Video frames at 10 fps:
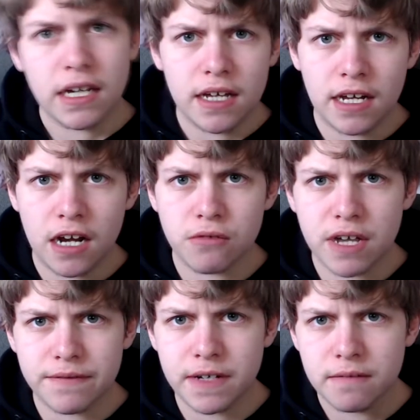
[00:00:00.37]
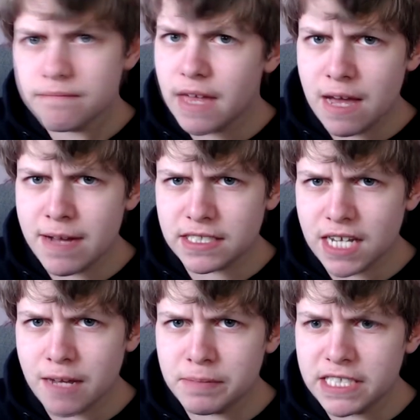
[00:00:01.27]
Hello, Governor. How about a
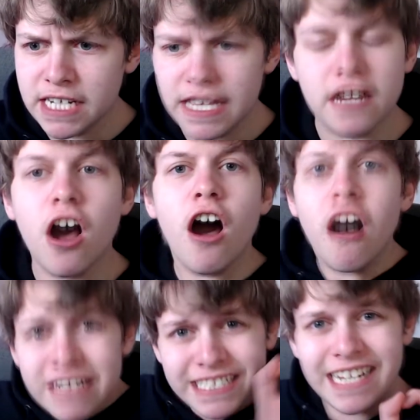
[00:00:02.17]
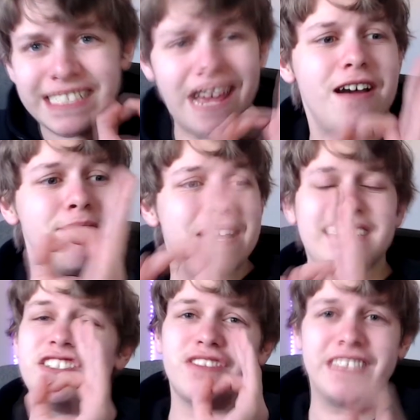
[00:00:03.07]
cup of tea then? I sent out a
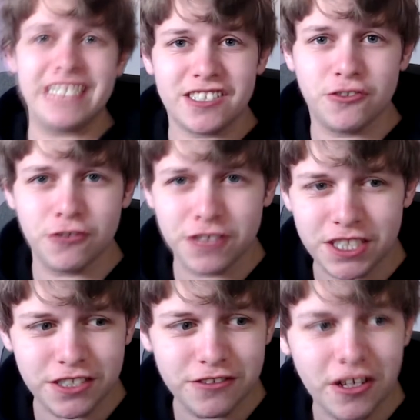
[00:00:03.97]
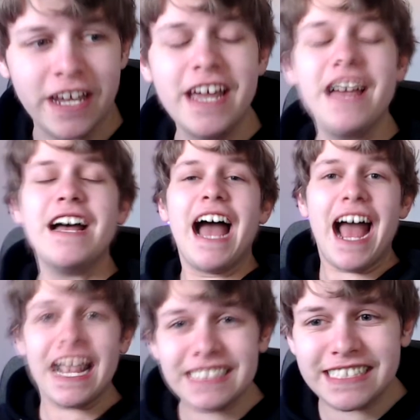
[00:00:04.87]
message on Discord to you, like,
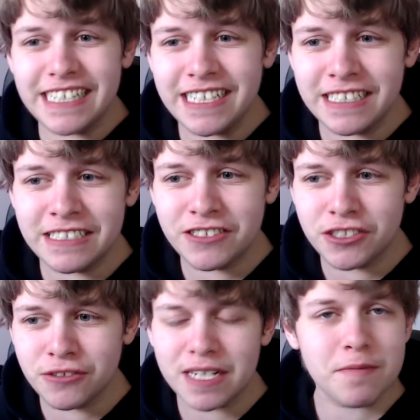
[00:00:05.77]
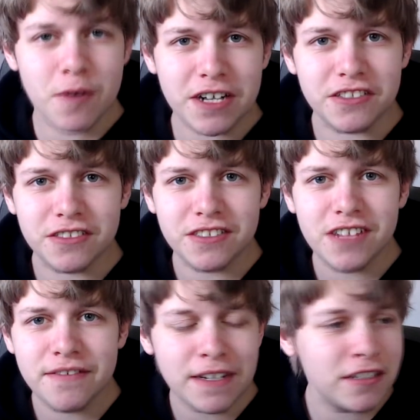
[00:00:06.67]
asking questions.
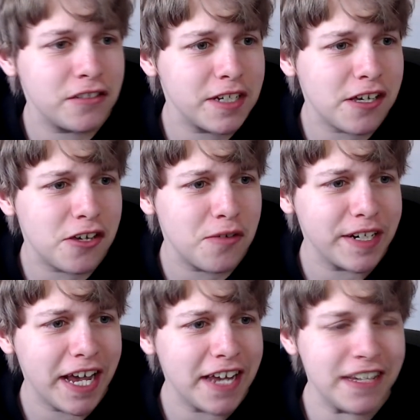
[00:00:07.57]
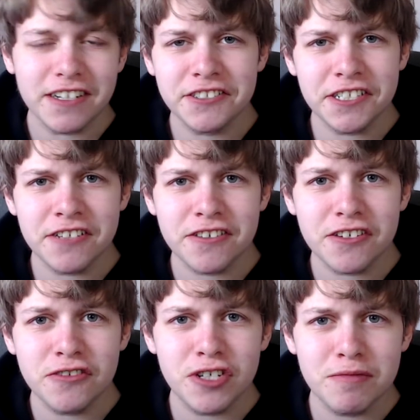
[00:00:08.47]
So I felt like doing a Q&A. I see other
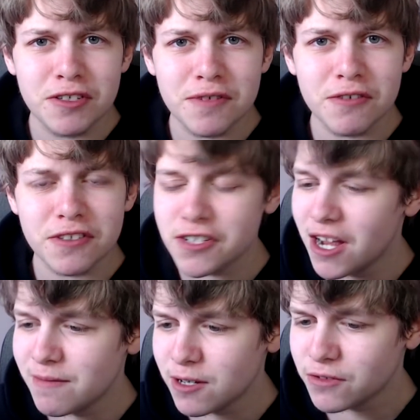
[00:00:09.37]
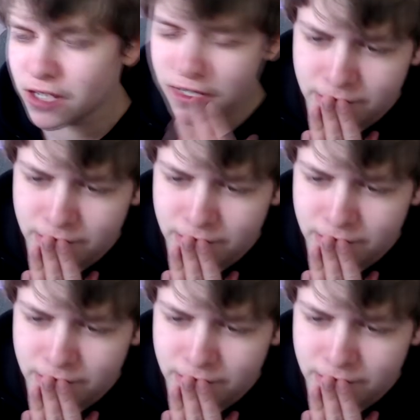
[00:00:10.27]
YouTubers do it all the time, and I was like,